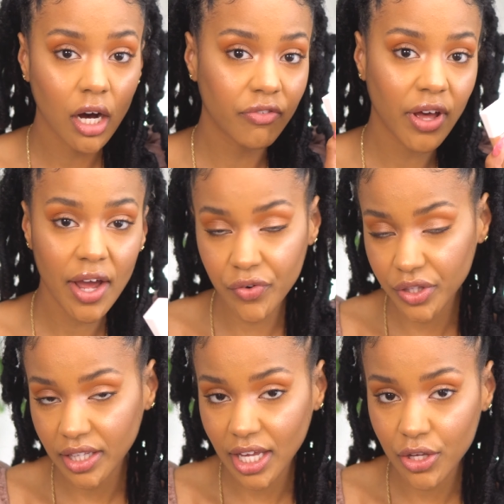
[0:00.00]
of
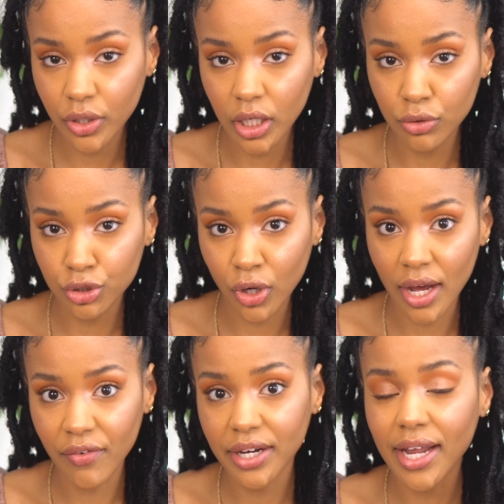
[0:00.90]
everything that you can go
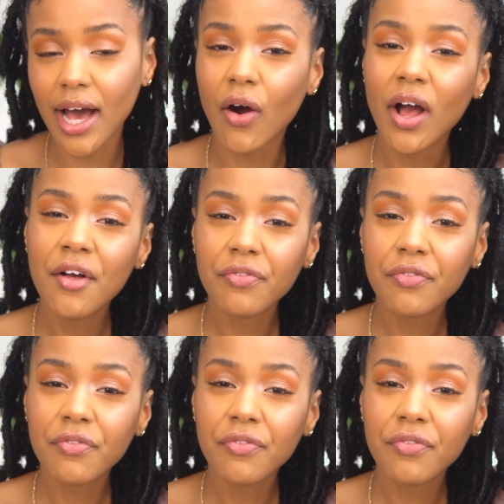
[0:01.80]
try right now,